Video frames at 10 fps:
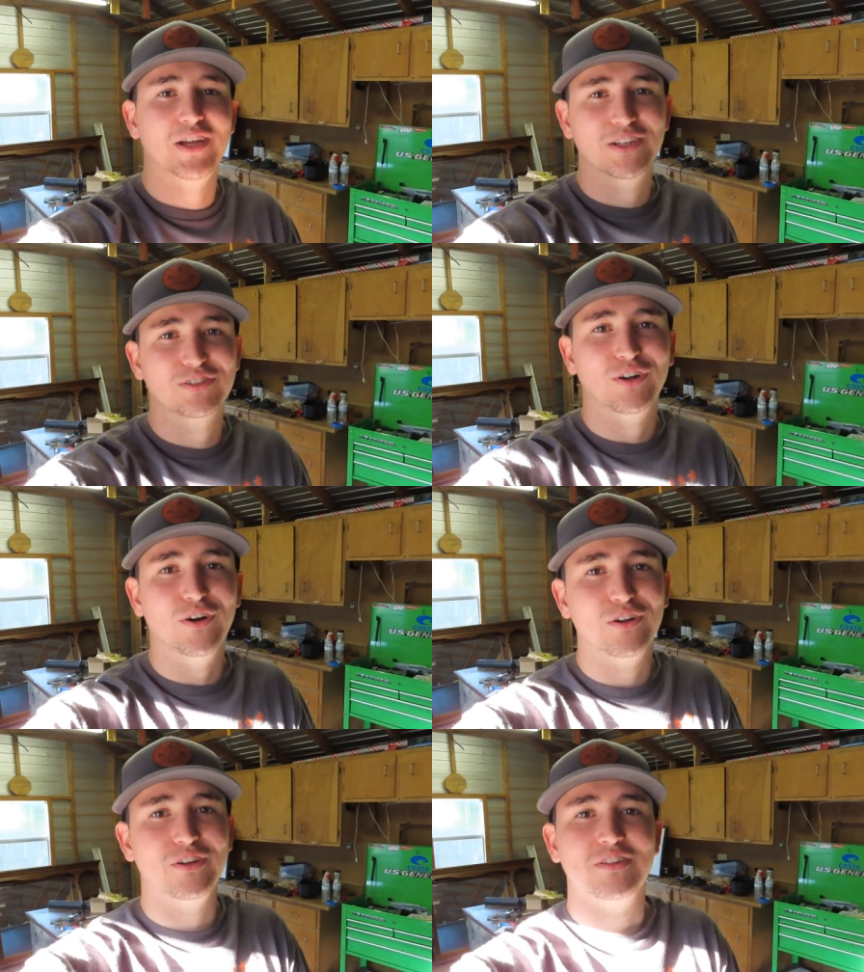get it
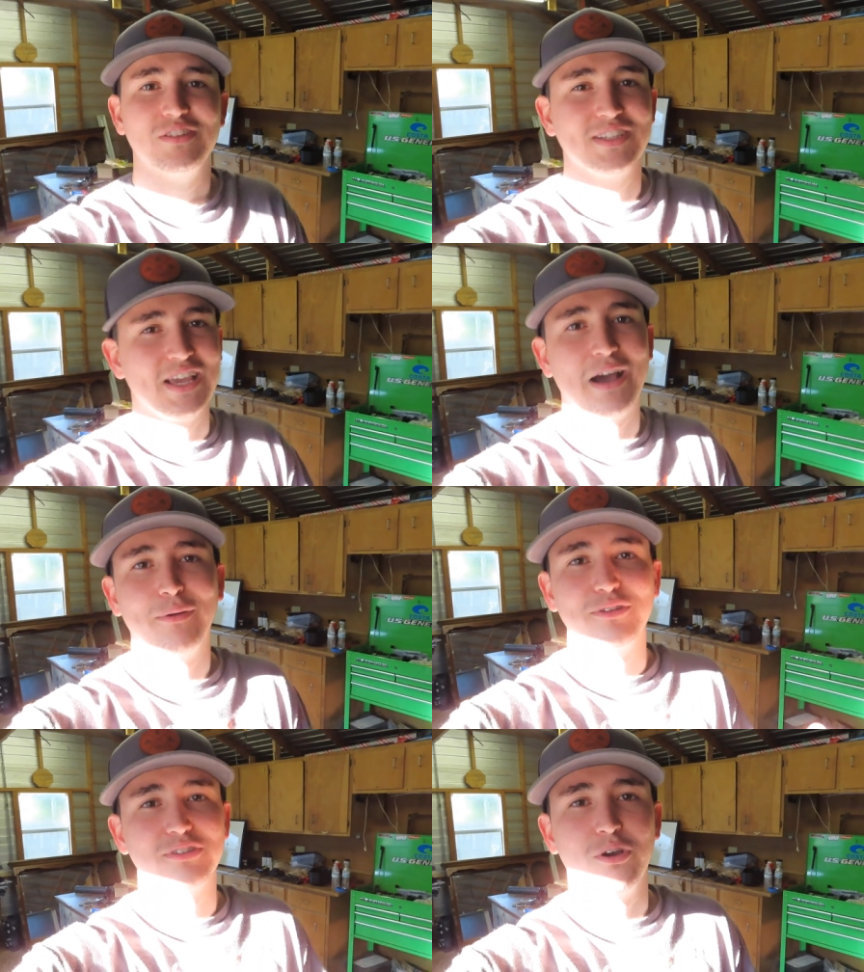started and see
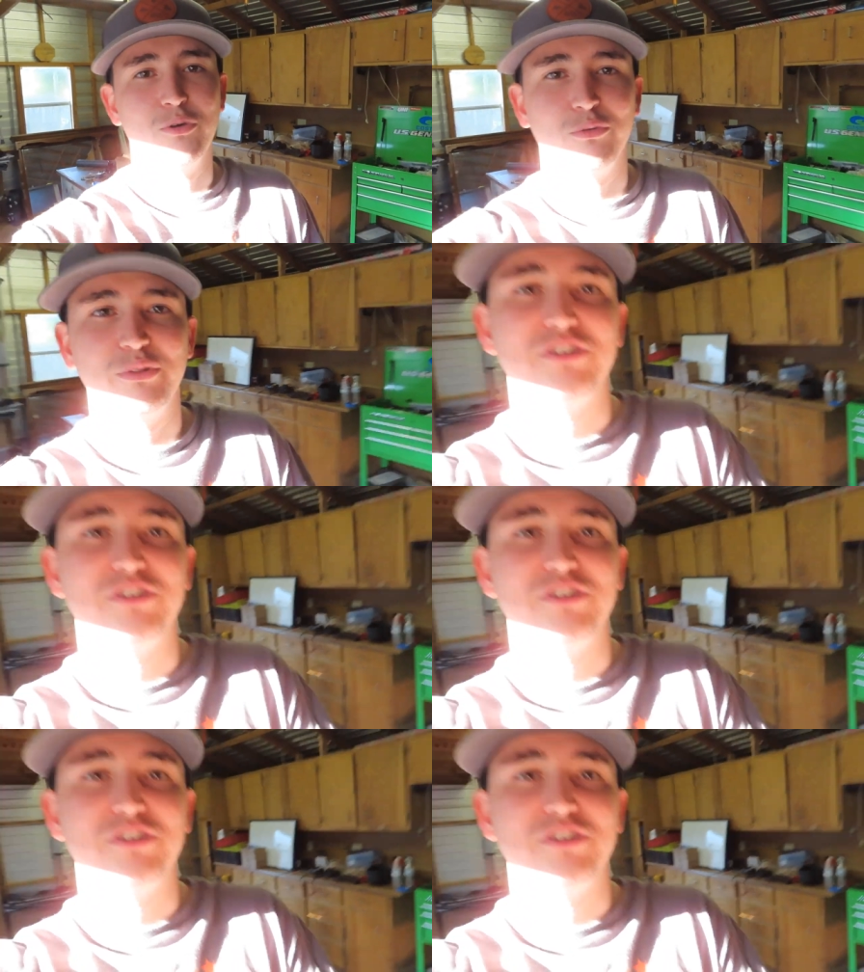how it's going with